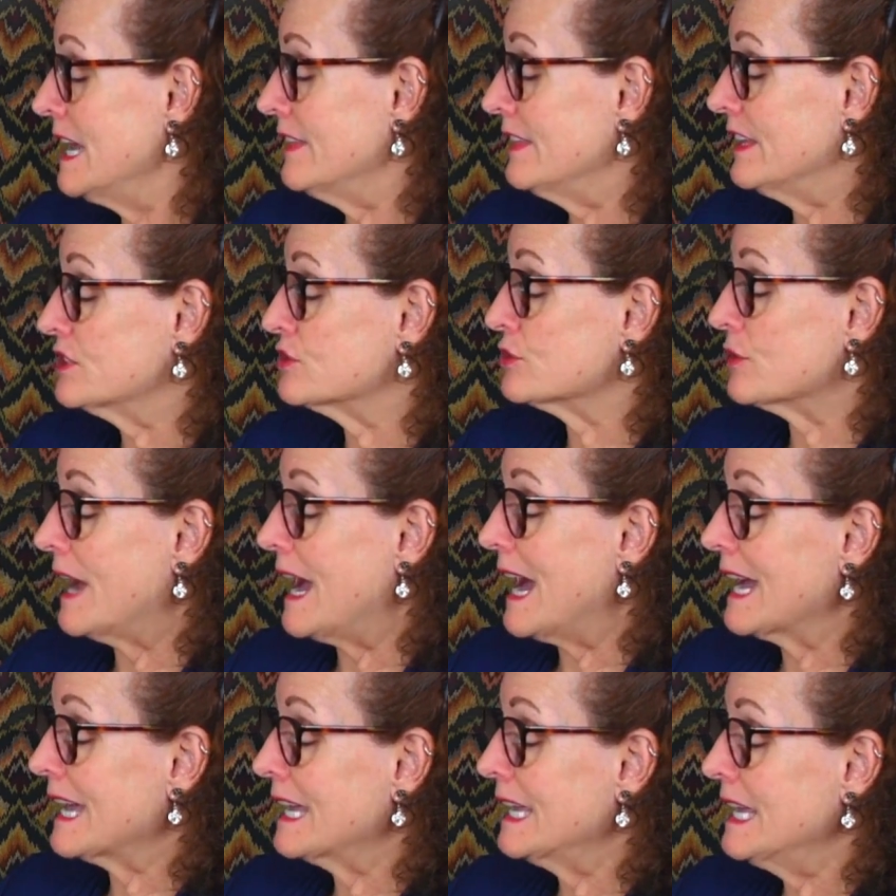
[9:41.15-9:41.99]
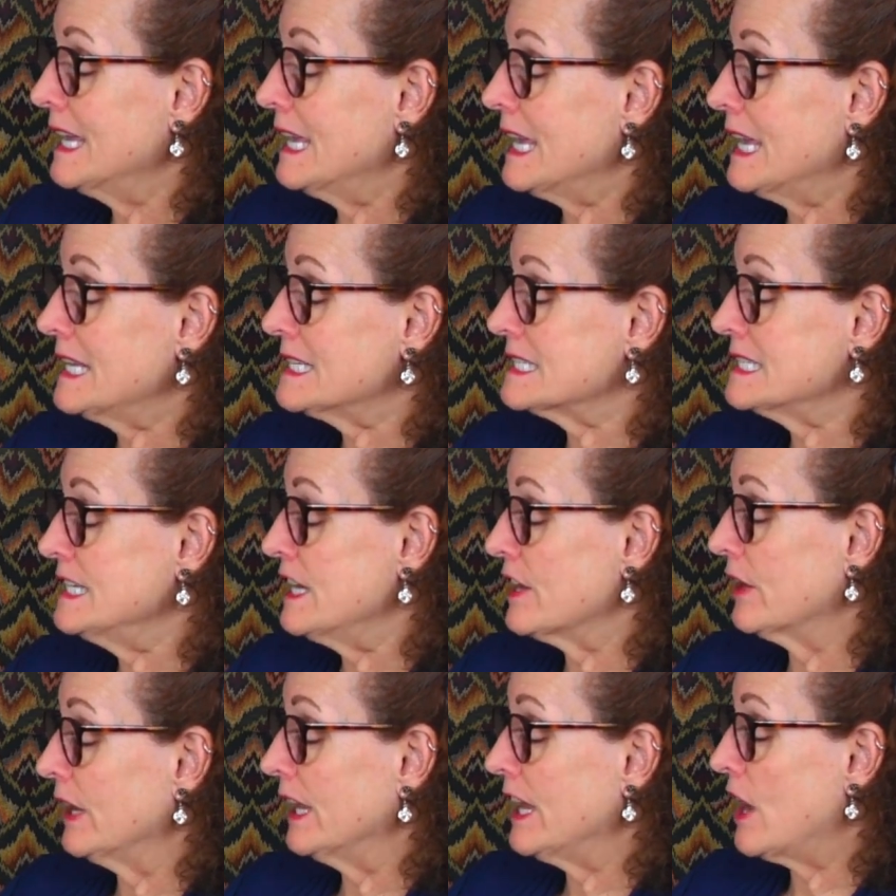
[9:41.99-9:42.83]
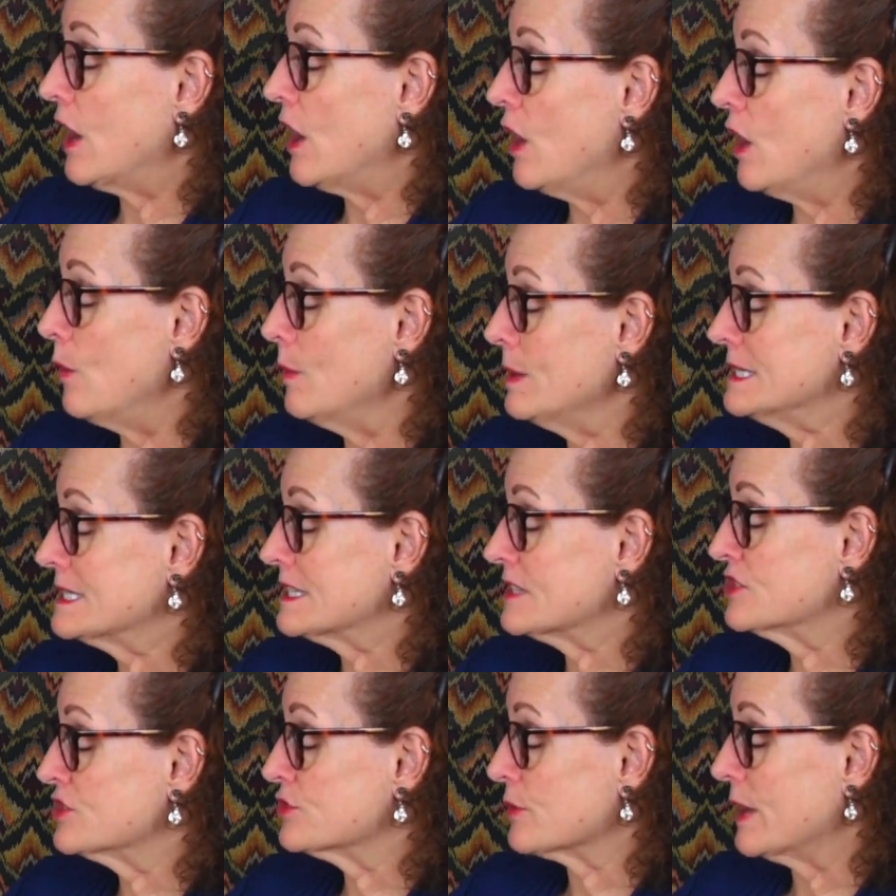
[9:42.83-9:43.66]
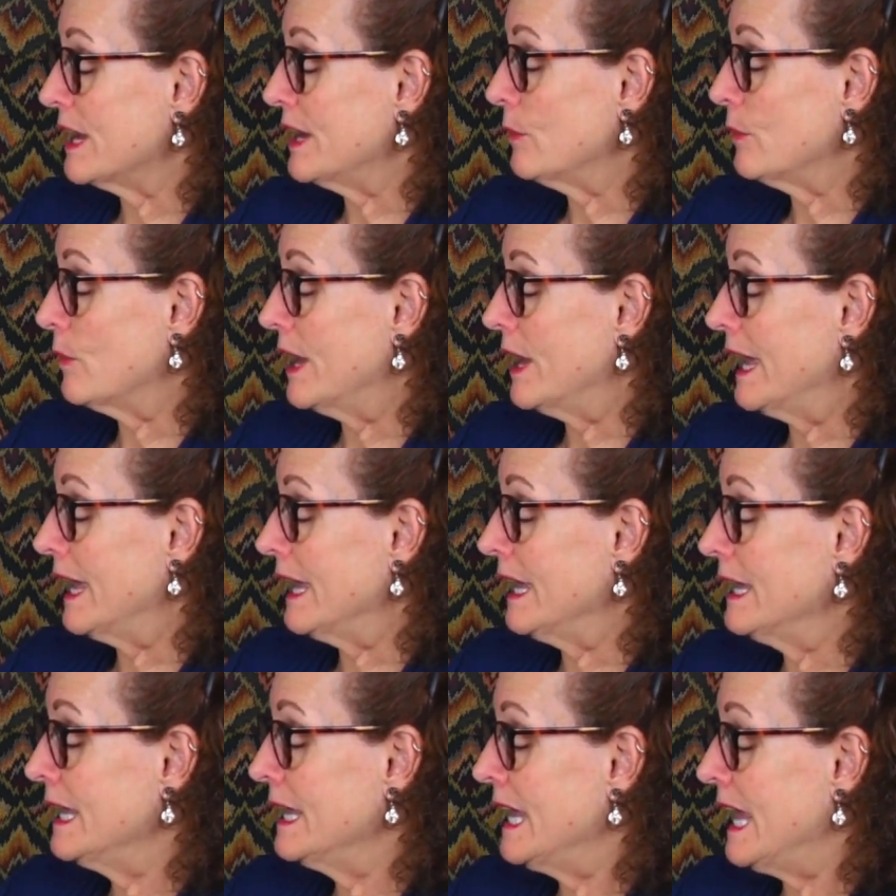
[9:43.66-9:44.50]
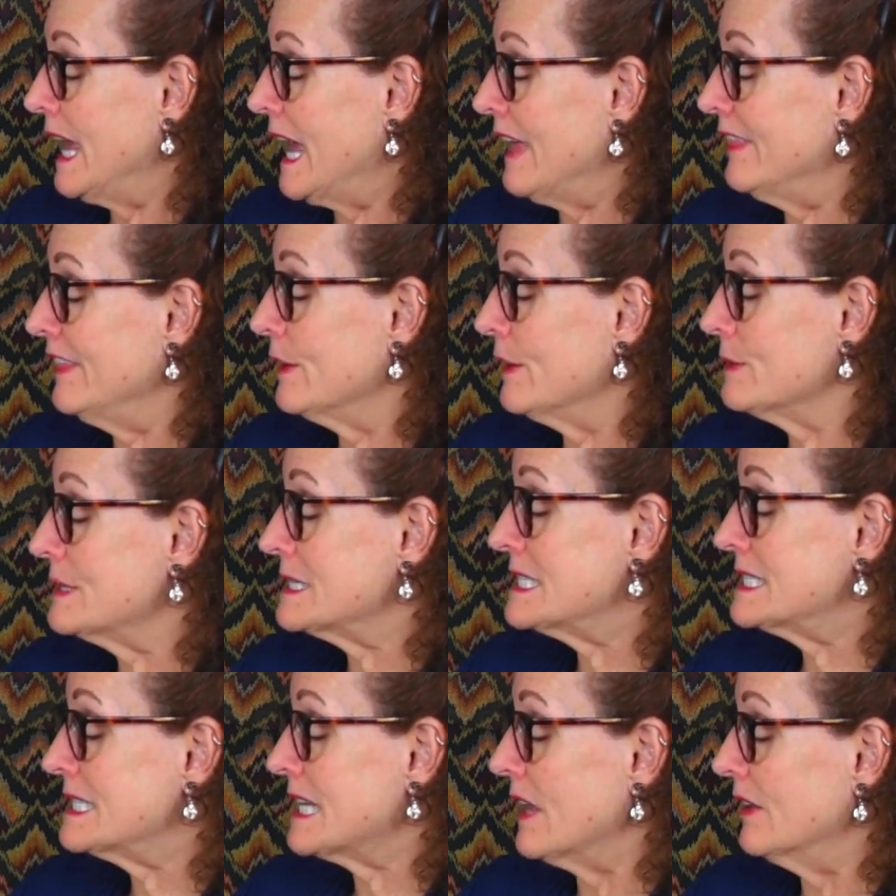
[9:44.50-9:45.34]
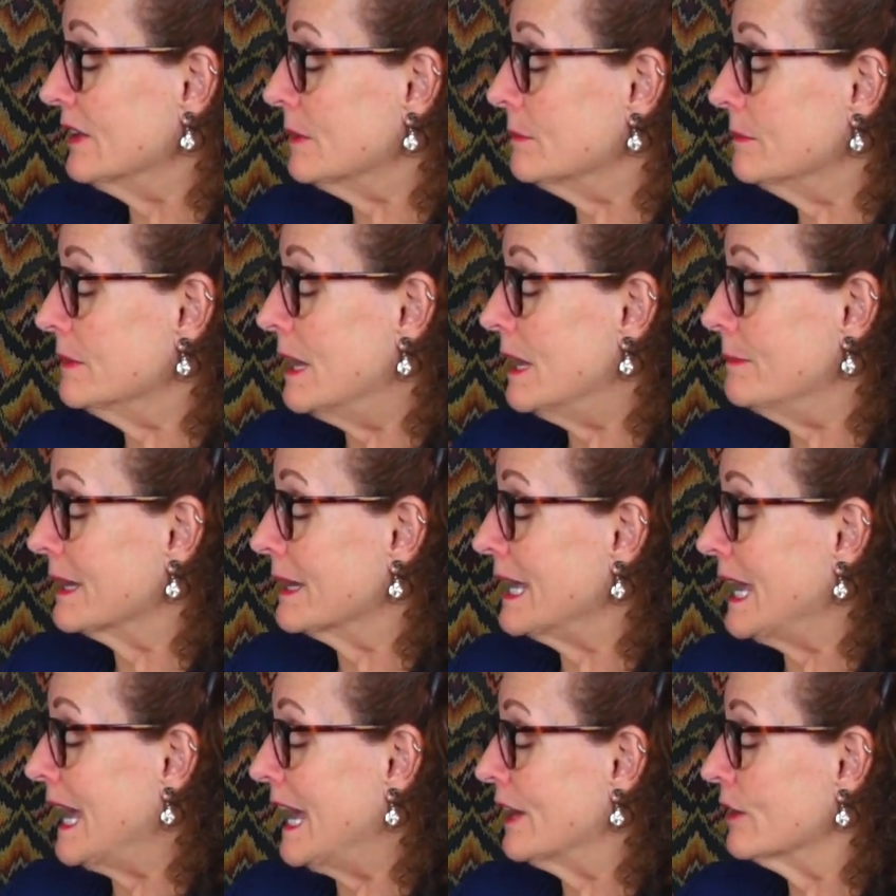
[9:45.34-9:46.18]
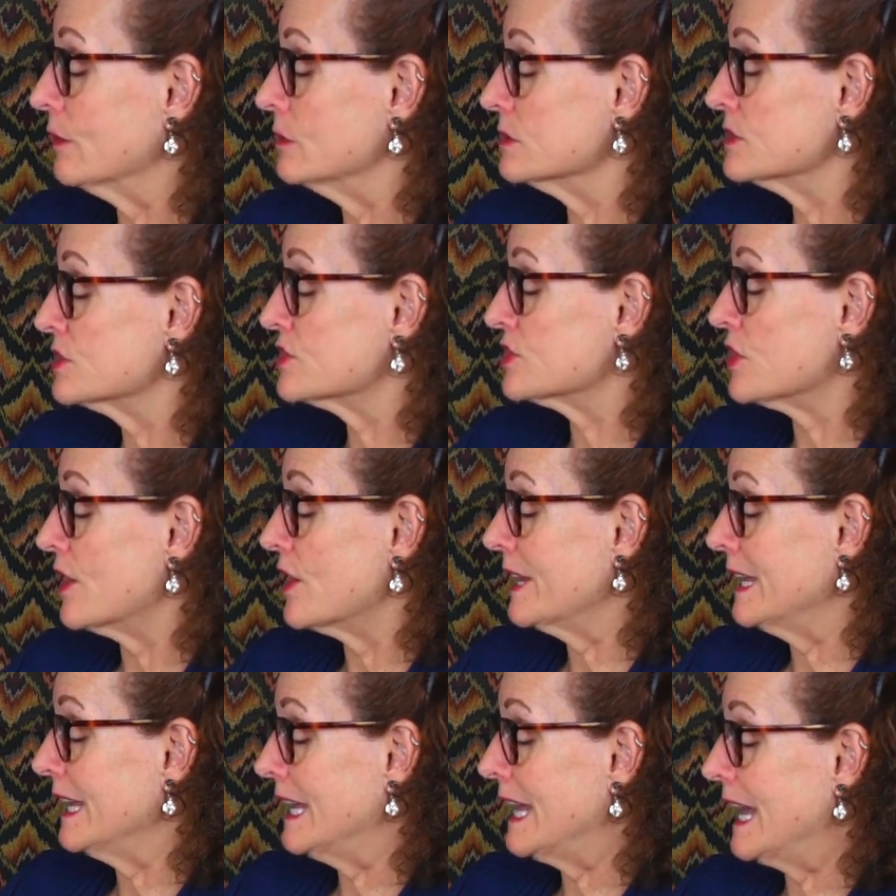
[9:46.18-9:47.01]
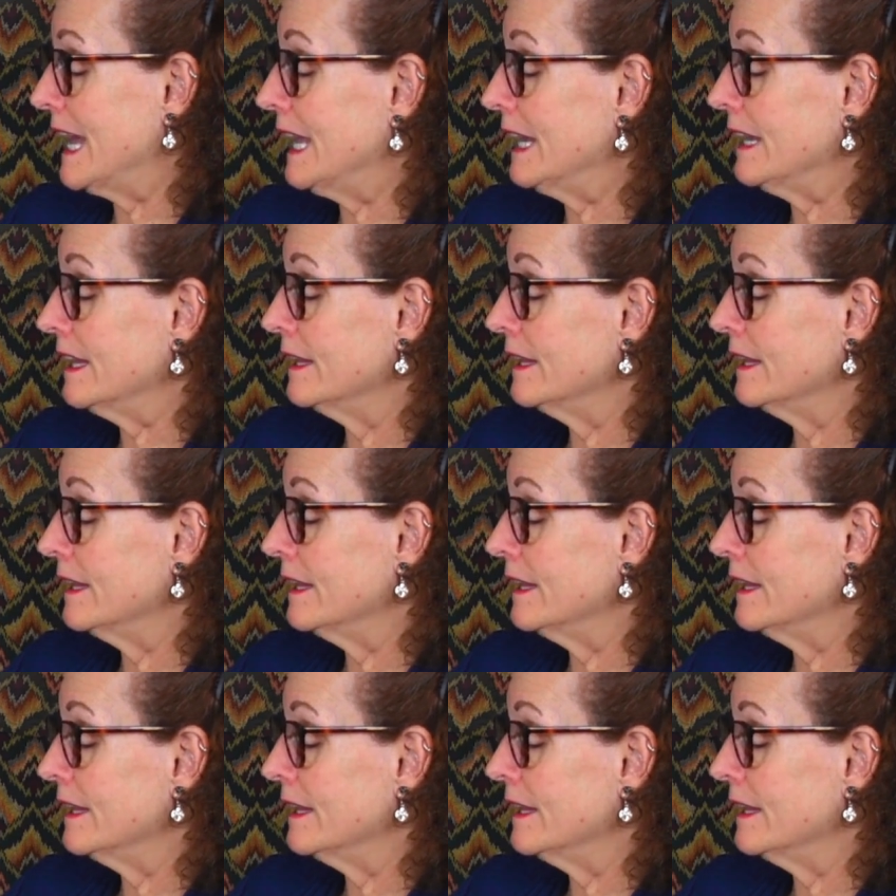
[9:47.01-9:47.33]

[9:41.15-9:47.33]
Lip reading: The track is nearly always a straightaway, and there is seldom a mechanical starting gate.